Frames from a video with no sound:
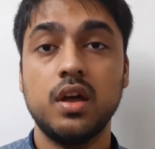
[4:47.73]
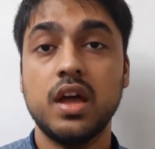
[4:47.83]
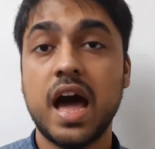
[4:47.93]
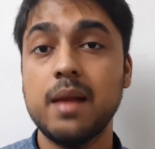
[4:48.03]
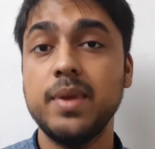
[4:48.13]

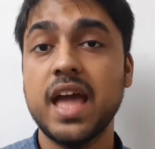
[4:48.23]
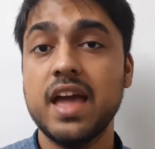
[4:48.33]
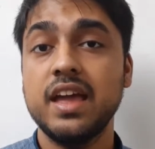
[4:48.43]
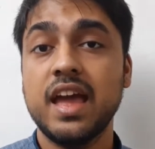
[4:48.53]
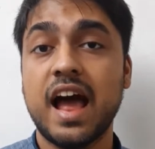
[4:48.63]

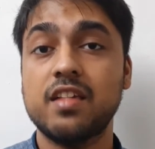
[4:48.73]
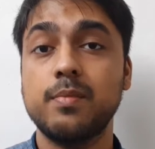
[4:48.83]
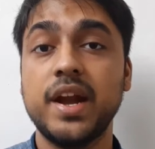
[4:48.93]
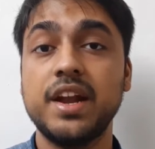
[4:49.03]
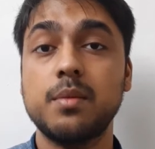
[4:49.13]
RBI has
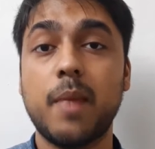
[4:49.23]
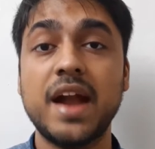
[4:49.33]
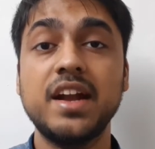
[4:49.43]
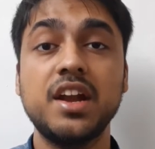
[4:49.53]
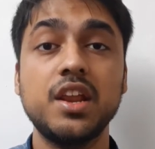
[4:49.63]
made it
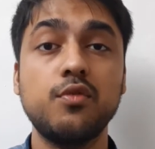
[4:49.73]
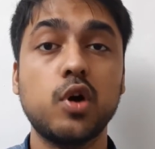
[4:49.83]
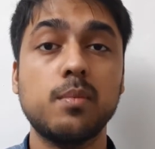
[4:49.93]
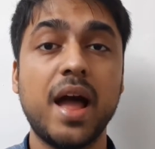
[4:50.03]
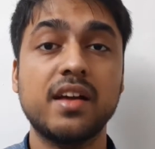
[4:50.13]
mandatory
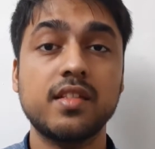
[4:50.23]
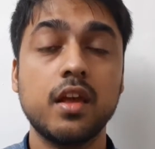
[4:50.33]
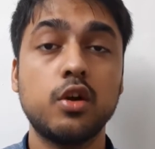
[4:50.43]
for banks